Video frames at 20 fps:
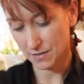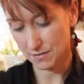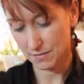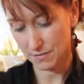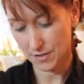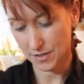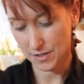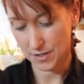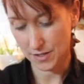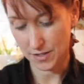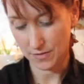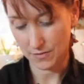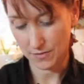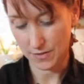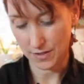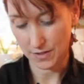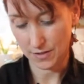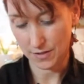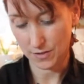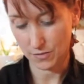and see if
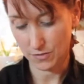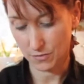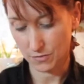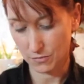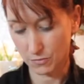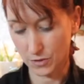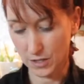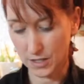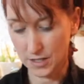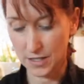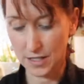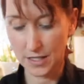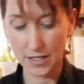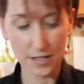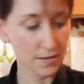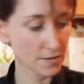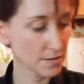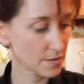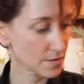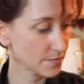that's what it
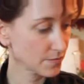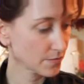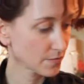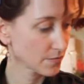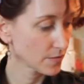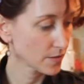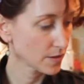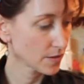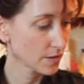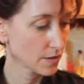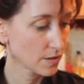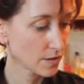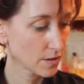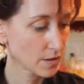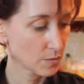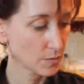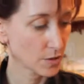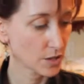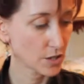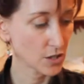needs. I'm
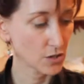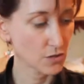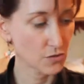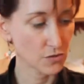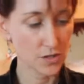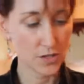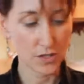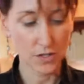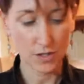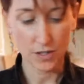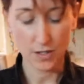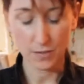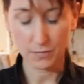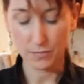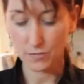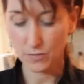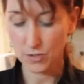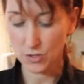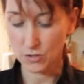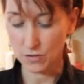going to use
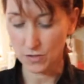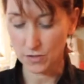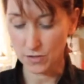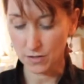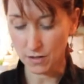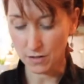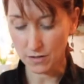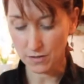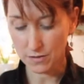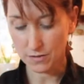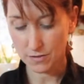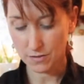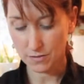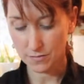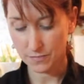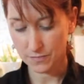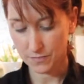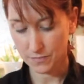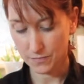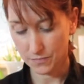soy sauce.
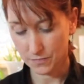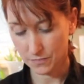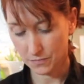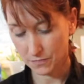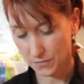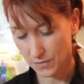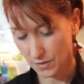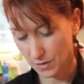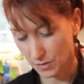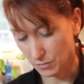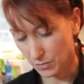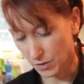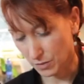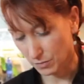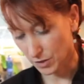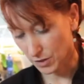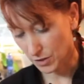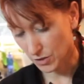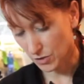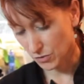
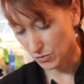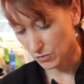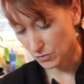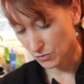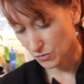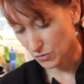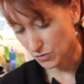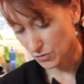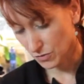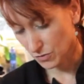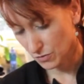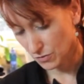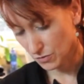Probably use